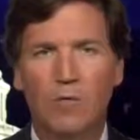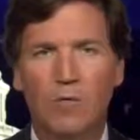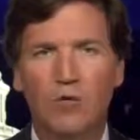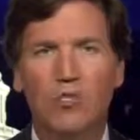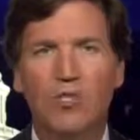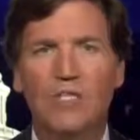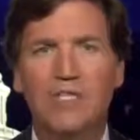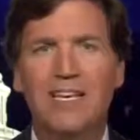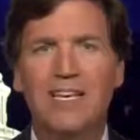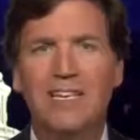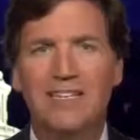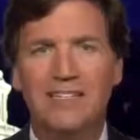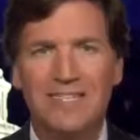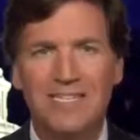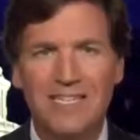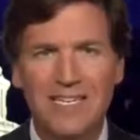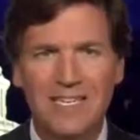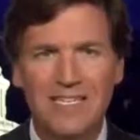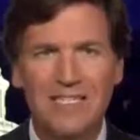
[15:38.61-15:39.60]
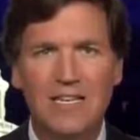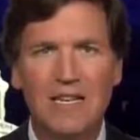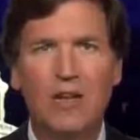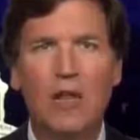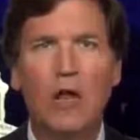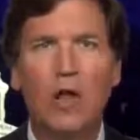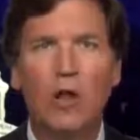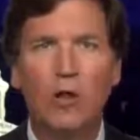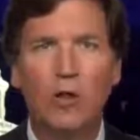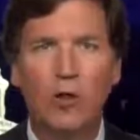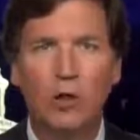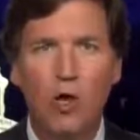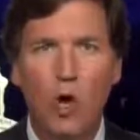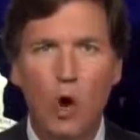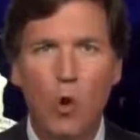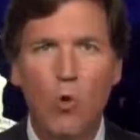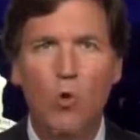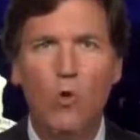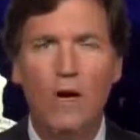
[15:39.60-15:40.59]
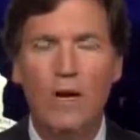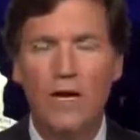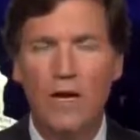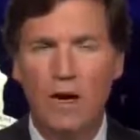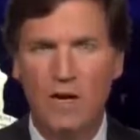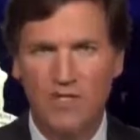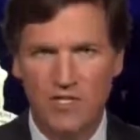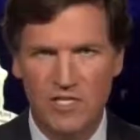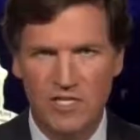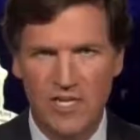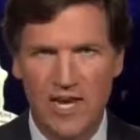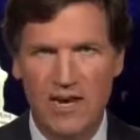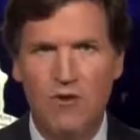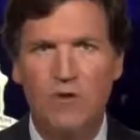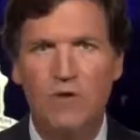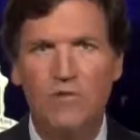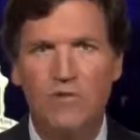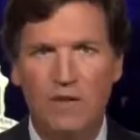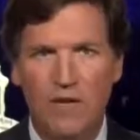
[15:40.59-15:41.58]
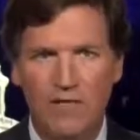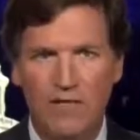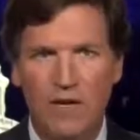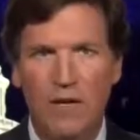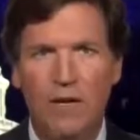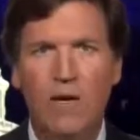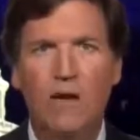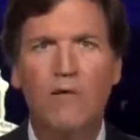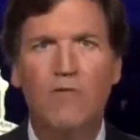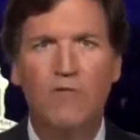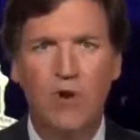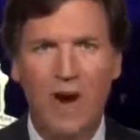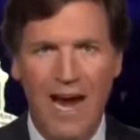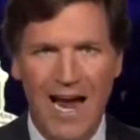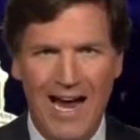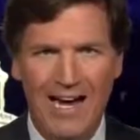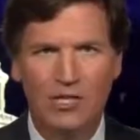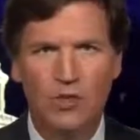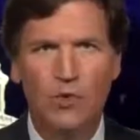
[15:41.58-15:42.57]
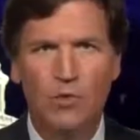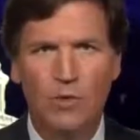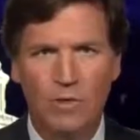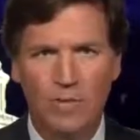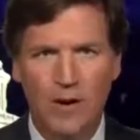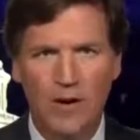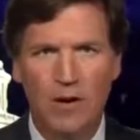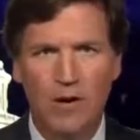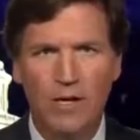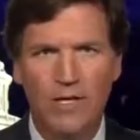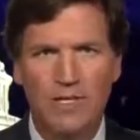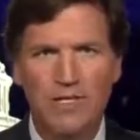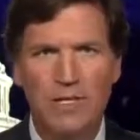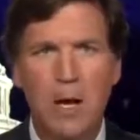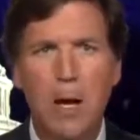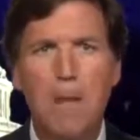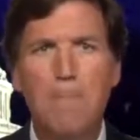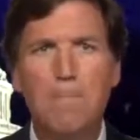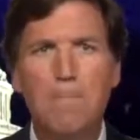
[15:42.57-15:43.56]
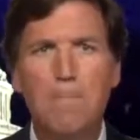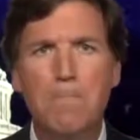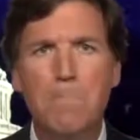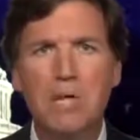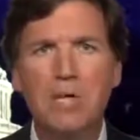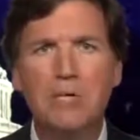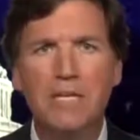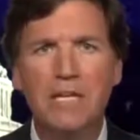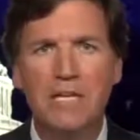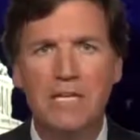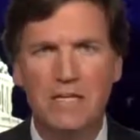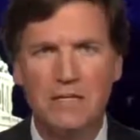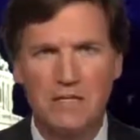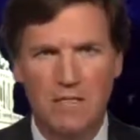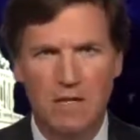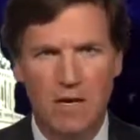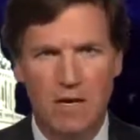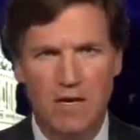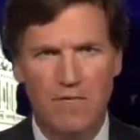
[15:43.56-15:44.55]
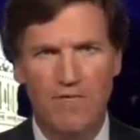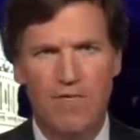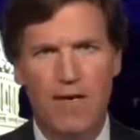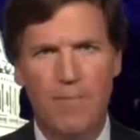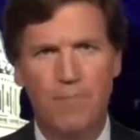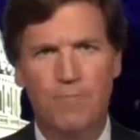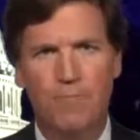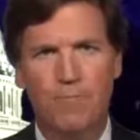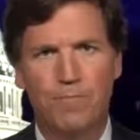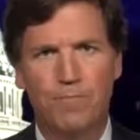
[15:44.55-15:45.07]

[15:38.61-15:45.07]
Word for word: which is the consistent lowering of the standard of living for actual Americans, millions of them.